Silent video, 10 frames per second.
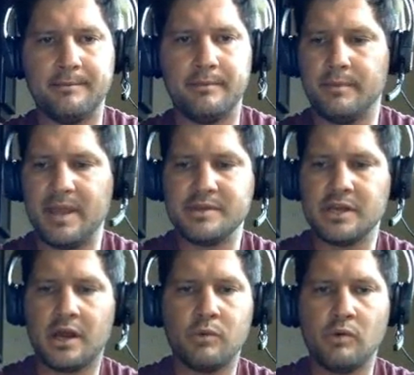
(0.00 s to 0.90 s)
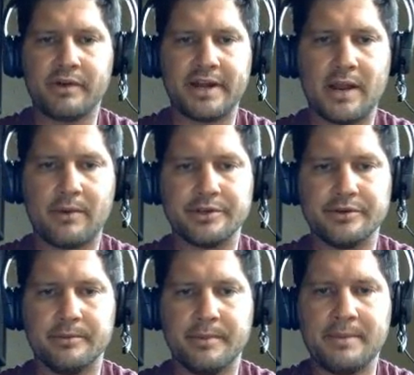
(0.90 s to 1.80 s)
Maybe I won't write how are you
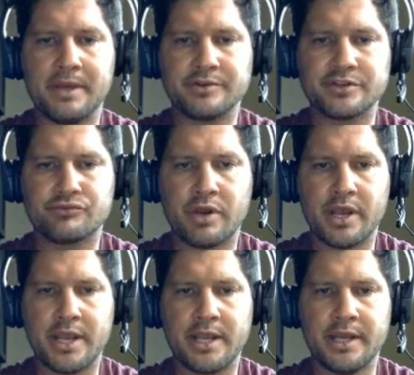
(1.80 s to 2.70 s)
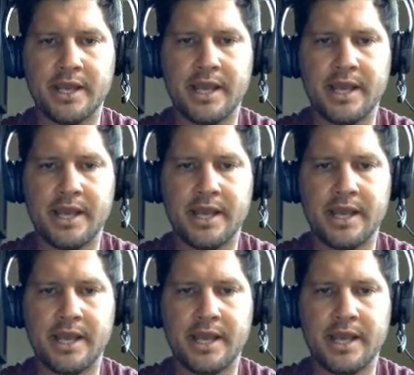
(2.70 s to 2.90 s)
doing. Maybe I'll just write,